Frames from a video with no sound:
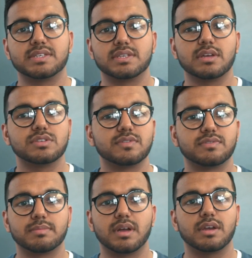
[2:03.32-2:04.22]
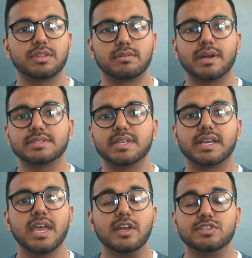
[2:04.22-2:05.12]
surgeon, from
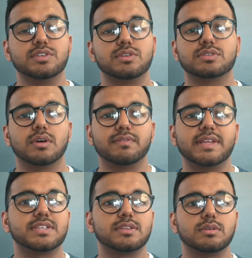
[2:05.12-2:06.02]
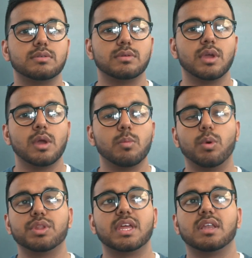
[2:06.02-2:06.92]
cardiothoracic, just to sort of listen to
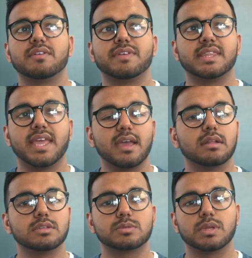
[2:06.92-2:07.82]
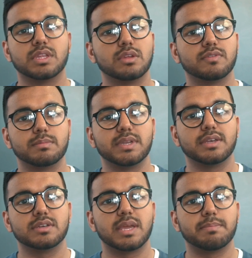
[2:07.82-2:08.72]
what their life entails, what they do from
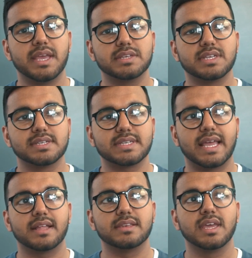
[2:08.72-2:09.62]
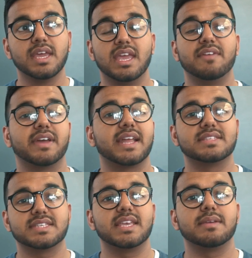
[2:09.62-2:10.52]
day-to-day basis, and if I can
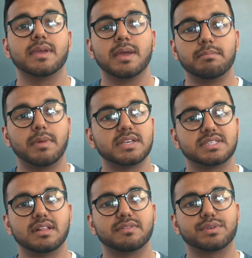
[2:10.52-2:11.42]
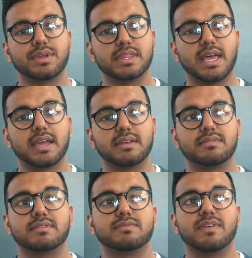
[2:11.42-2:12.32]
see myself doing that in
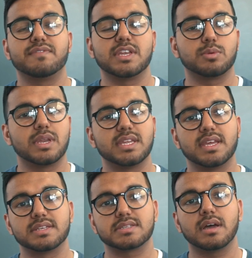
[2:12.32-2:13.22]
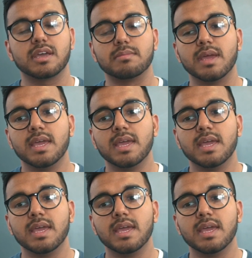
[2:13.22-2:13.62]
15, 20 years' time.